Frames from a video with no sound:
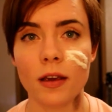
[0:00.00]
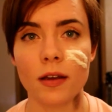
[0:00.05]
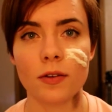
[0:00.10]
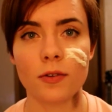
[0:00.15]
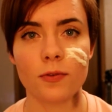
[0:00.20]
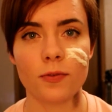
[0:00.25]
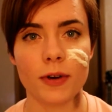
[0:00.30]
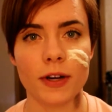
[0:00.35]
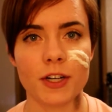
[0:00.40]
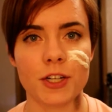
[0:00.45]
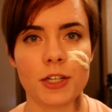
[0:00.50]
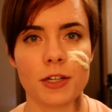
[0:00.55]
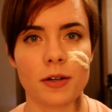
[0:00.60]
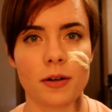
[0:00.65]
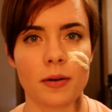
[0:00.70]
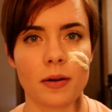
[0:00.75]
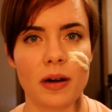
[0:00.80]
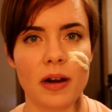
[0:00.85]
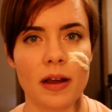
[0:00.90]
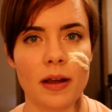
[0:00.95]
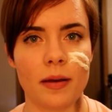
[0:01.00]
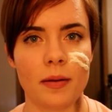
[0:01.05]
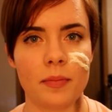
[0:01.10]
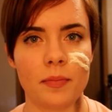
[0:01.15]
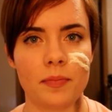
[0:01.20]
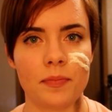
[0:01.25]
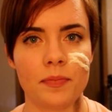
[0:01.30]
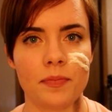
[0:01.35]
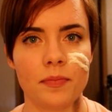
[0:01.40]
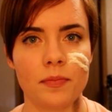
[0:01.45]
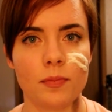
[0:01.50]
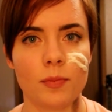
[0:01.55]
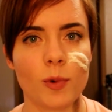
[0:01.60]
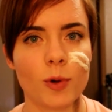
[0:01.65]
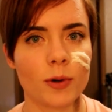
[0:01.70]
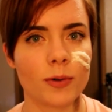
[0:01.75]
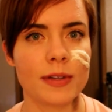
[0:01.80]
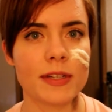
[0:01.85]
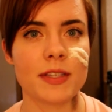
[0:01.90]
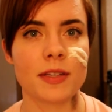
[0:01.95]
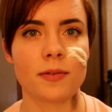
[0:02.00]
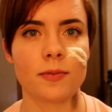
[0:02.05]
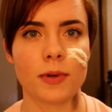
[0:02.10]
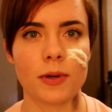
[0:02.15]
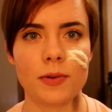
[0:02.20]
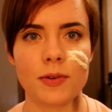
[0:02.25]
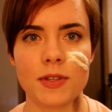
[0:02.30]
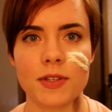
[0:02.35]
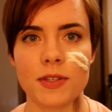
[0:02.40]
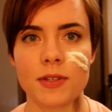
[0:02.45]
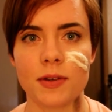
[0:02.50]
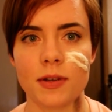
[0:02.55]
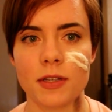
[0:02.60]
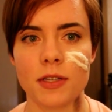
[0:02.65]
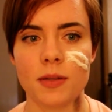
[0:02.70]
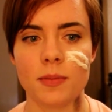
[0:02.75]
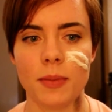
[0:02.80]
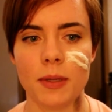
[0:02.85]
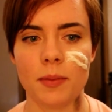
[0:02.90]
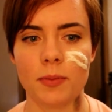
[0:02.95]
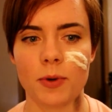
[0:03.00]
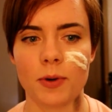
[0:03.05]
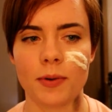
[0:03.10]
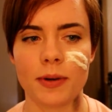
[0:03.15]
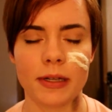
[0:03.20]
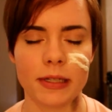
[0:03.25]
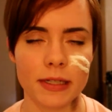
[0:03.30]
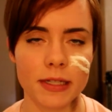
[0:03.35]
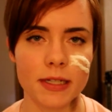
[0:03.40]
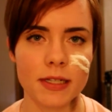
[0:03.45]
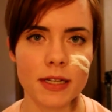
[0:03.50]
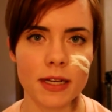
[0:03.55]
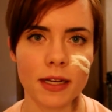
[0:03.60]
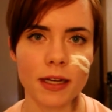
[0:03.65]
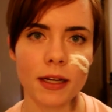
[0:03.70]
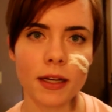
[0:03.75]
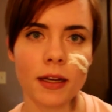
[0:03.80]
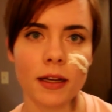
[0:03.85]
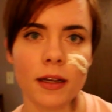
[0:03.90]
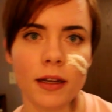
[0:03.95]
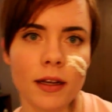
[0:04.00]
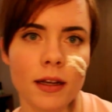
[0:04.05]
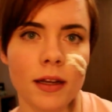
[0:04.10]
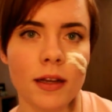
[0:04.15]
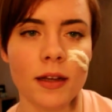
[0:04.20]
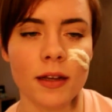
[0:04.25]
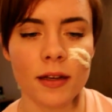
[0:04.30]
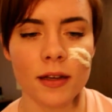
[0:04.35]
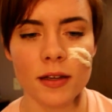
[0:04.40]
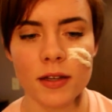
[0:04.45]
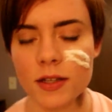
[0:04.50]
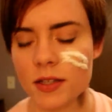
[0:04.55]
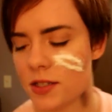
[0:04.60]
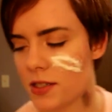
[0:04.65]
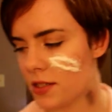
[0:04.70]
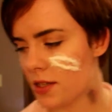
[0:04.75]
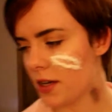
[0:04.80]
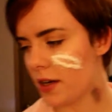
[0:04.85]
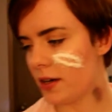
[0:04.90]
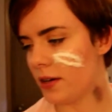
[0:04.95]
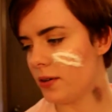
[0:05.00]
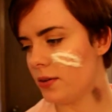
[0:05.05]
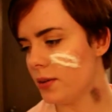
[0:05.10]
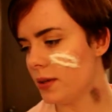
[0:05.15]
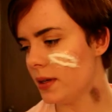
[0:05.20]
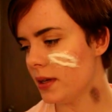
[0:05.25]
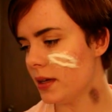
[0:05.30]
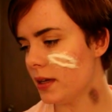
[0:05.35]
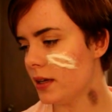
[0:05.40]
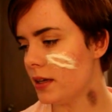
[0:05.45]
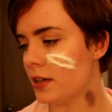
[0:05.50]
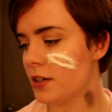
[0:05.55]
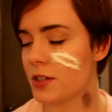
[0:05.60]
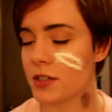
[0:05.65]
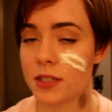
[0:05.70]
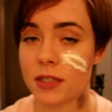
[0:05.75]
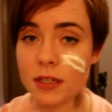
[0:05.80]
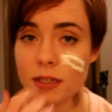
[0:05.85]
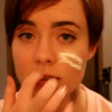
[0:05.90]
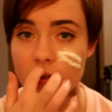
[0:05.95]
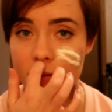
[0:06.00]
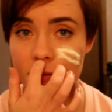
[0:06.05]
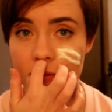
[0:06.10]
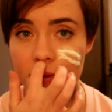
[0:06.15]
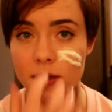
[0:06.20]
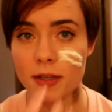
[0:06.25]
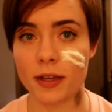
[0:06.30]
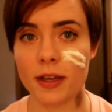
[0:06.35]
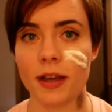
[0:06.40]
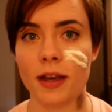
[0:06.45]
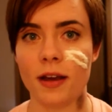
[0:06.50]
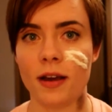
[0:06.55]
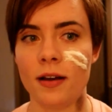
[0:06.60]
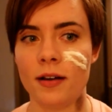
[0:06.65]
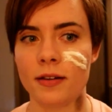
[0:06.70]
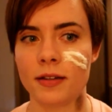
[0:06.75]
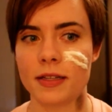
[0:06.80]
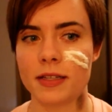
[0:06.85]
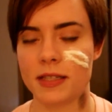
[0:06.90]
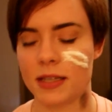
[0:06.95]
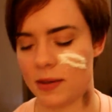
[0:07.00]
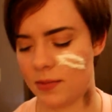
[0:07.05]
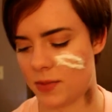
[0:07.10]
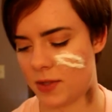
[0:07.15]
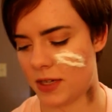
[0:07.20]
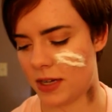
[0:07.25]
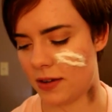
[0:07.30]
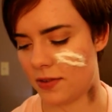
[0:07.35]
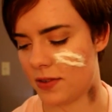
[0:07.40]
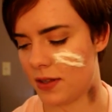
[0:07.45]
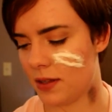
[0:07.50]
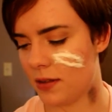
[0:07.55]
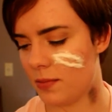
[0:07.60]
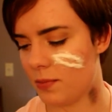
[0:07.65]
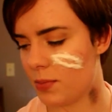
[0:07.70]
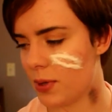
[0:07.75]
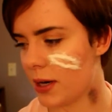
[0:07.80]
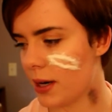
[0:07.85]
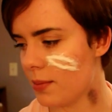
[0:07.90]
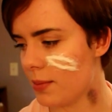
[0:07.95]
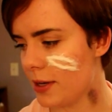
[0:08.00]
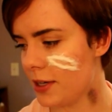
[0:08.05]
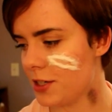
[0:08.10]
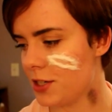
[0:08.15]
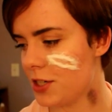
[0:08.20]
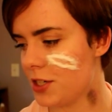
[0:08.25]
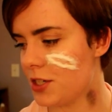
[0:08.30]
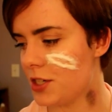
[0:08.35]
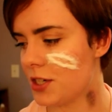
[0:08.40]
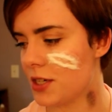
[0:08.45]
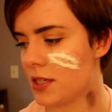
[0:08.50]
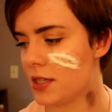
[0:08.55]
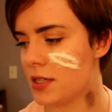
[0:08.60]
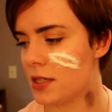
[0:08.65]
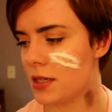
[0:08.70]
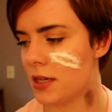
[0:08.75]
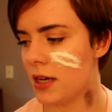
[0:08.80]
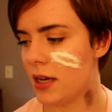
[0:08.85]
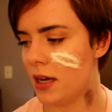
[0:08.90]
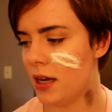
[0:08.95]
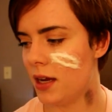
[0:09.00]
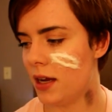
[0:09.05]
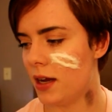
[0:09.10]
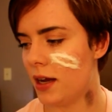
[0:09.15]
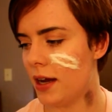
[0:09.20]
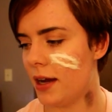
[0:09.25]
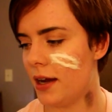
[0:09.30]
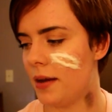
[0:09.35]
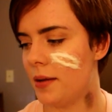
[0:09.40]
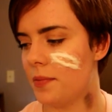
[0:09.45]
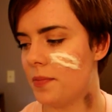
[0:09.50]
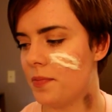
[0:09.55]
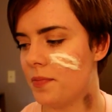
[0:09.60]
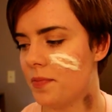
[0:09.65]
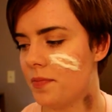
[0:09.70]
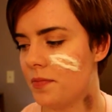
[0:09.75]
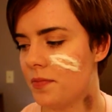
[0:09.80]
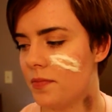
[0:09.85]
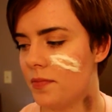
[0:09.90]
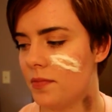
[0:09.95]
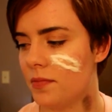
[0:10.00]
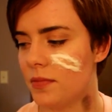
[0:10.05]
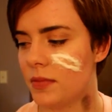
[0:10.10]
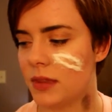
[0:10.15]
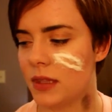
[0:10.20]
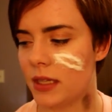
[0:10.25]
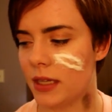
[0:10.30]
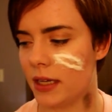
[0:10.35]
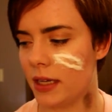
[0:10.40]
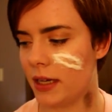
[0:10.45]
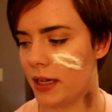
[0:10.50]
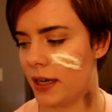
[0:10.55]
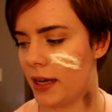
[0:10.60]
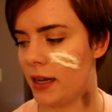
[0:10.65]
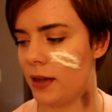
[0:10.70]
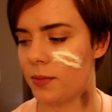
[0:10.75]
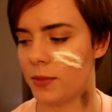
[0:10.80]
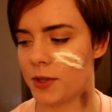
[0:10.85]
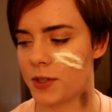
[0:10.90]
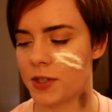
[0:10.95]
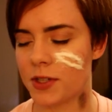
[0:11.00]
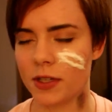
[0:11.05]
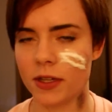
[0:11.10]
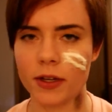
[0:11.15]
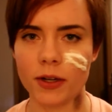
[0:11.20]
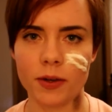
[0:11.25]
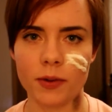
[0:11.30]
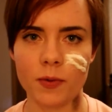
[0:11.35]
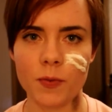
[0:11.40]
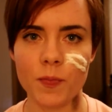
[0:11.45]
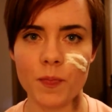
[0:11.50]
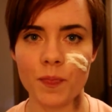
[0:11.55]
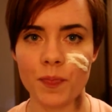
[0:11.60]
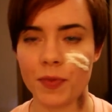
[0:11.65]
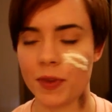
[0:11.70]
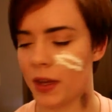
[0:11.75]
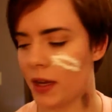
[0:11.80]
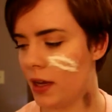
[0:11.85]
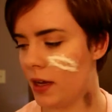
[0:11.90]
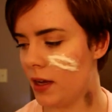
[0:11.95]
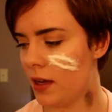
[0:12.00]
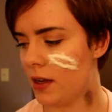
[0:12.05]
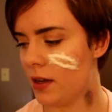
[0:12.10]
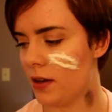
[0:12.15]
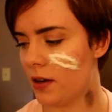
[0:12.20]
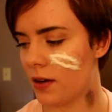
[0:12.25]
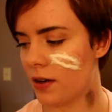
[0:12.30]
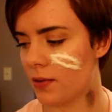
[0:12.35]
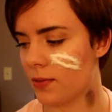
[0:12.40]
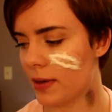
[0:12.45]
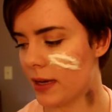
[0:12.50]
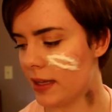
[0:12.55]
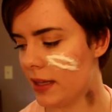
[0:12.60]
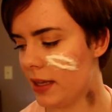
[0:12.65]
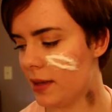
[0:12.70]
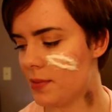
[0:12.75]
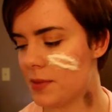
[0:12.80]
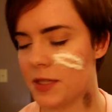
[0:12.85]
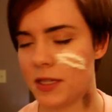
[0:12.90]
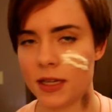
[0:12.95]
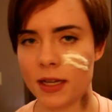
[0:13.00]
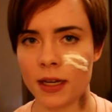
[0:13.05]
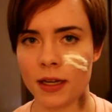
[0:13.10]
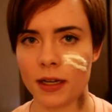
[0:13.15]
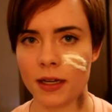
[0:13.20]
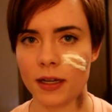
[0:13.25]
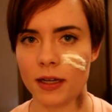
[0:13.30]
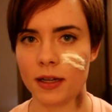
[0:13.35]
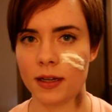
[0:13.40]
fresher, more recent wound is going to be more realistic. So you're just going to use all the same stuff, pretty much just the Elmer's glue, your red lipstick.